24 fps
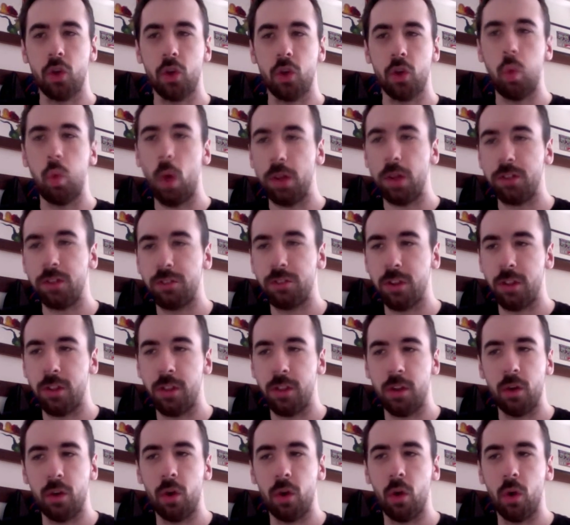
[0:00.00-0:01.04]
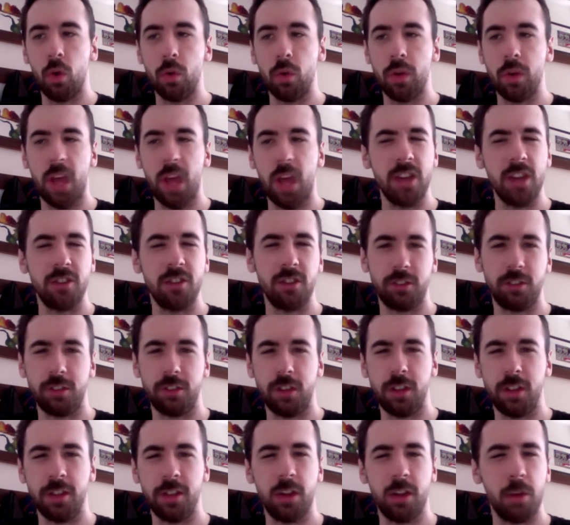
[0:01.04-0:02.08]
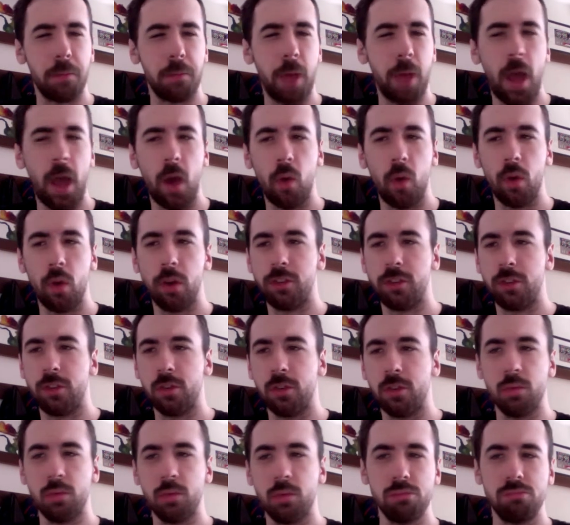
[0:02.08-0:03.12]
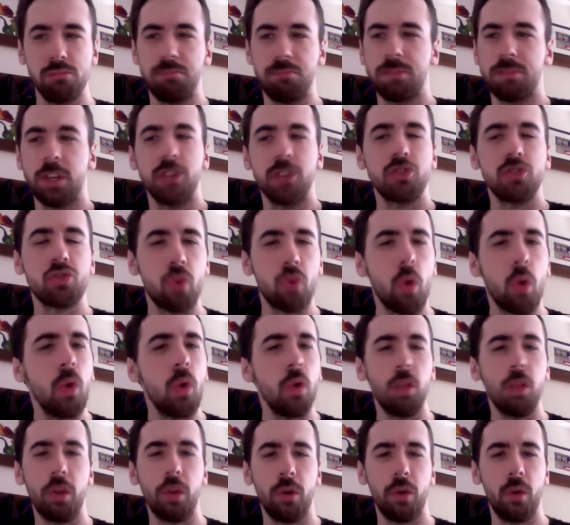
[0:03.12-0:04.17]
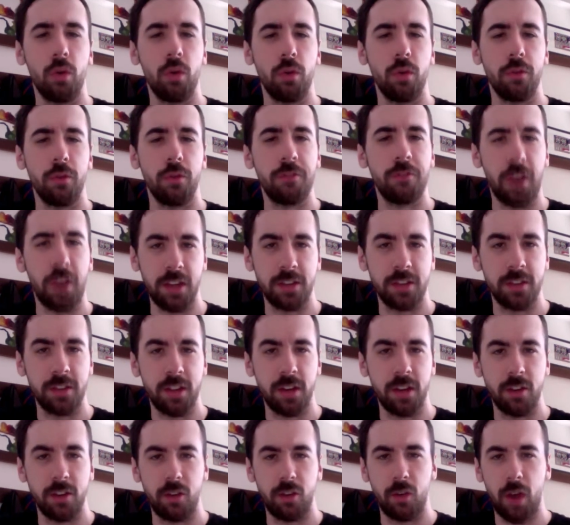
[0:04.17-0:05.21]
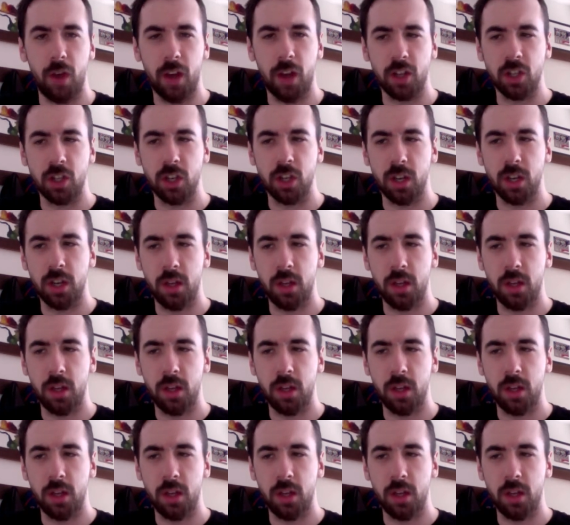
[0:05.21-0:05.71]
question their own agency, their power to control their own fate and direction.